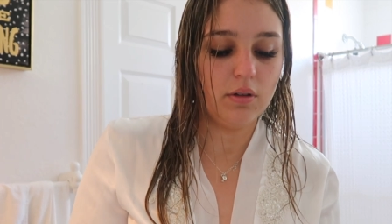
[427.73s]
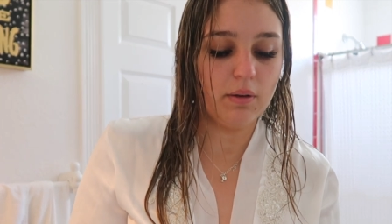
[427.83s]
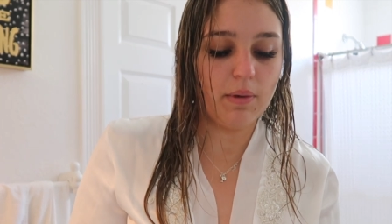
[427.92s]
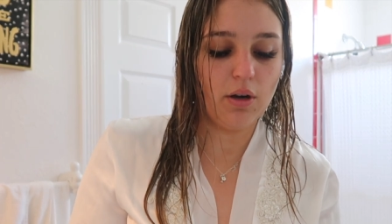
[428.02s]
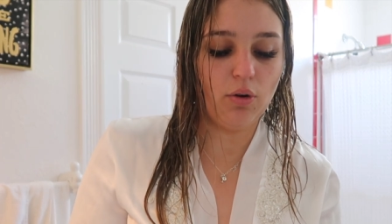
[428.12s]

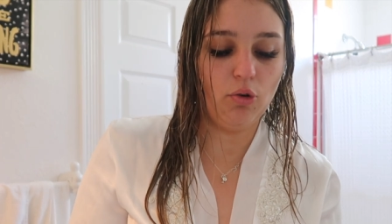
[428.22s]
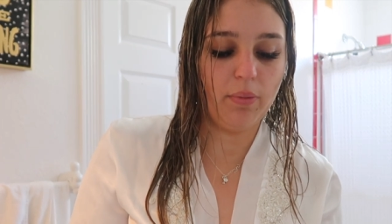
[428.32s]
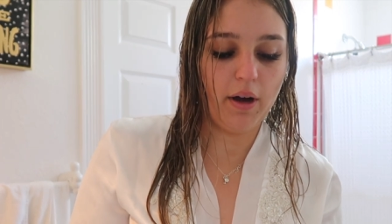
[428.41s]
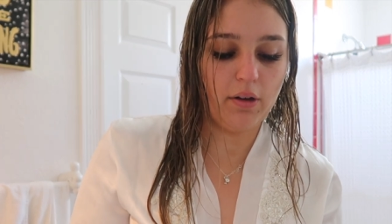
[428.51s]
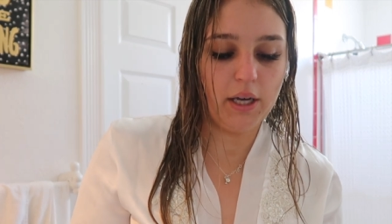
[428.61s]
Like my old
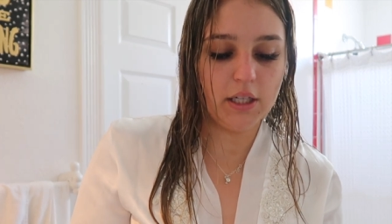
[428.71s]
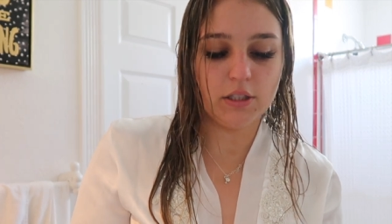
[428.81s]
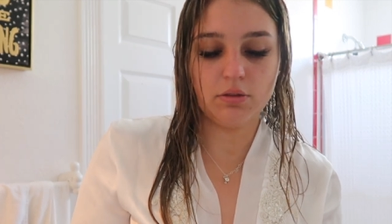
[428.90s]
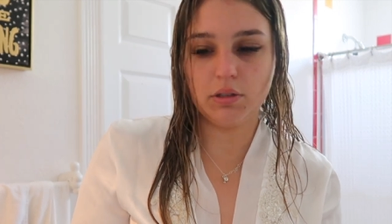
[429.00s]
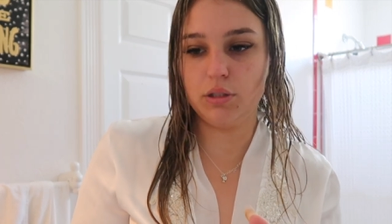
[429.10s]
bottle, I like
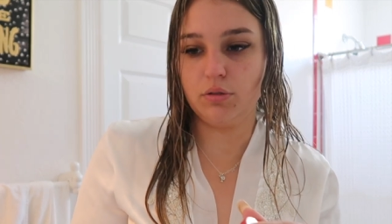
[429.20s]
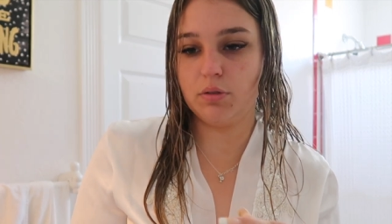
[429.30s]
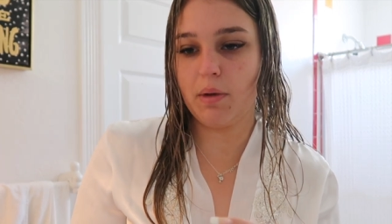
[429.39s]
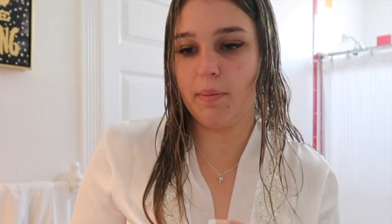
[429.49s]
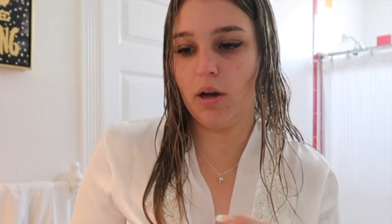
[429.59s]
to
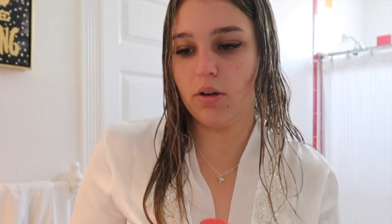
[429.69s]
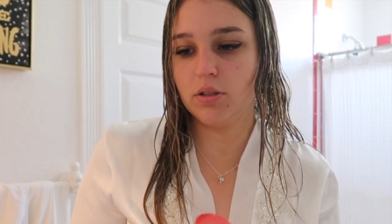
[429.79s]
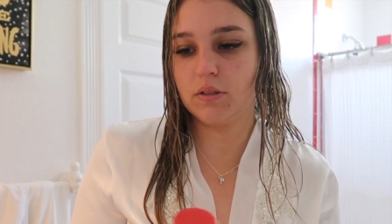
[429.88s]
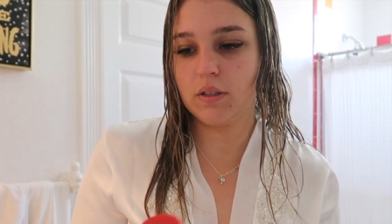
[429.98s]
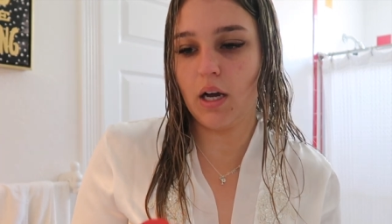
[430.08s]
reuse my
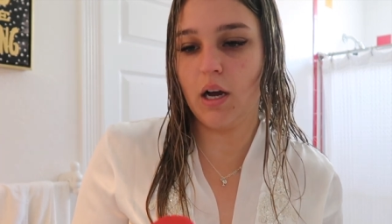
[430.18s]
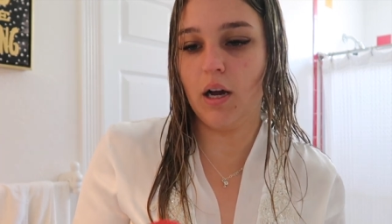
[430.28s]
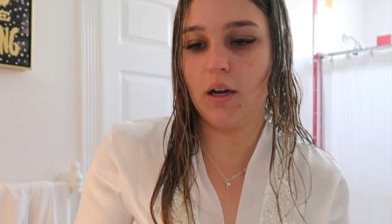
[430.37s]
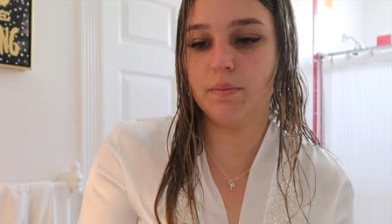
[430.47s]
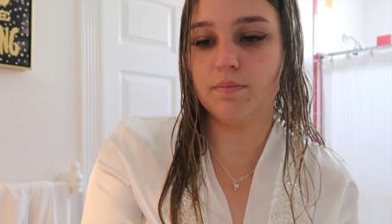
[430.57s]
bottles.
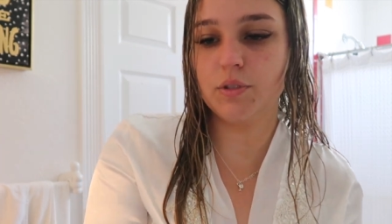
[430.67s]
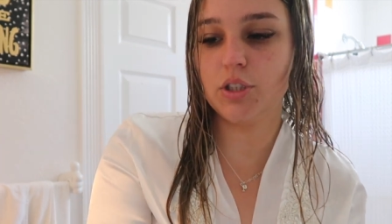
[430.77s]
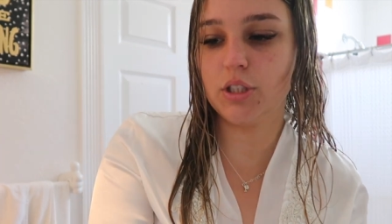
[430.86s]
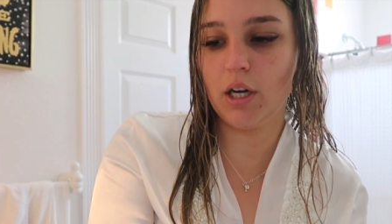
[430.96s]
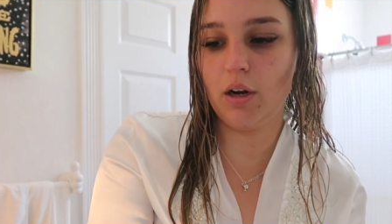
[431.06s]
Um,
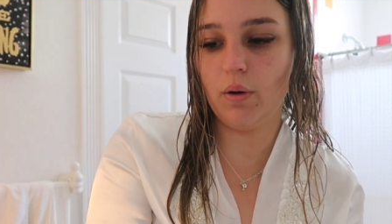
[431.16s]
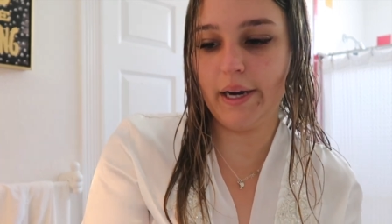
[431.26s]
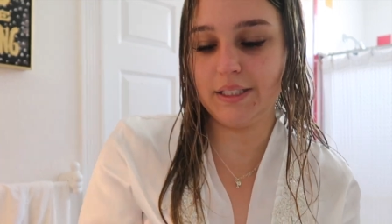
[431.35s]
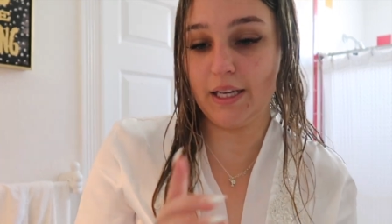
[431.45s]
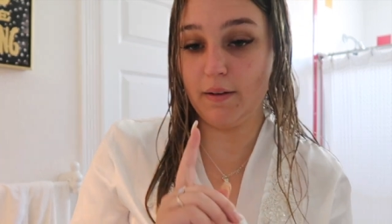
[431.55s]
so
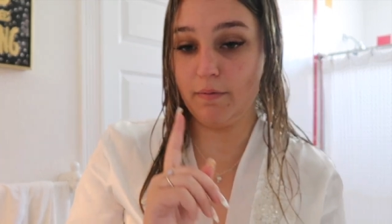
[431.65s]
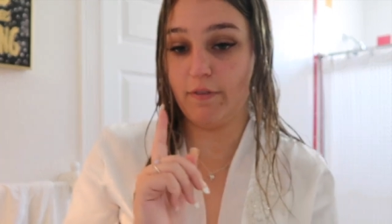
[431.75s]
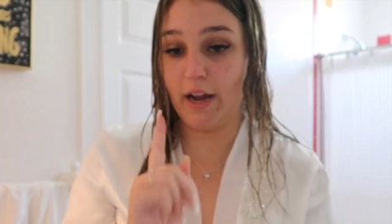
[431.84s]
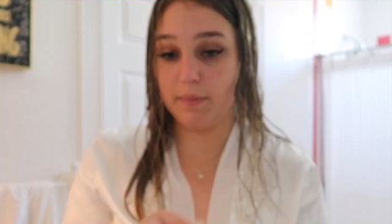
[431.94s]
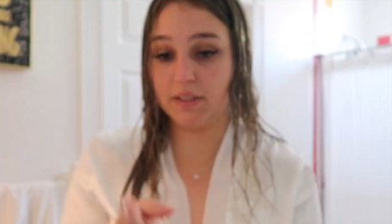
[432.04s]
I take
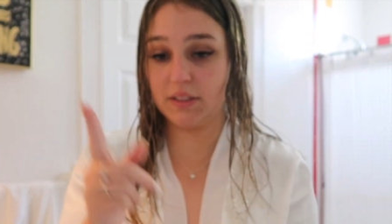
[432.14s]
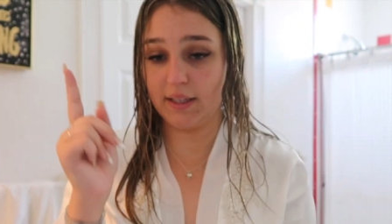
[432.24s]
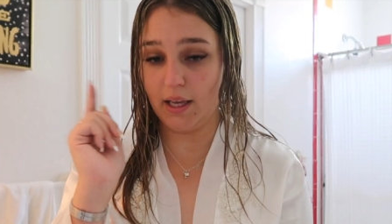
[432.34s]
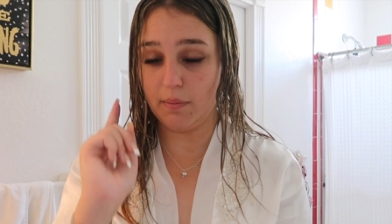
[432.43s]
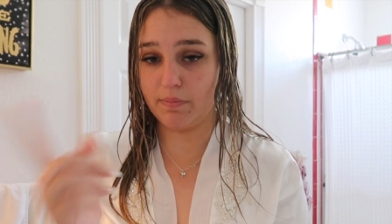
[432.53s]
vitamin C,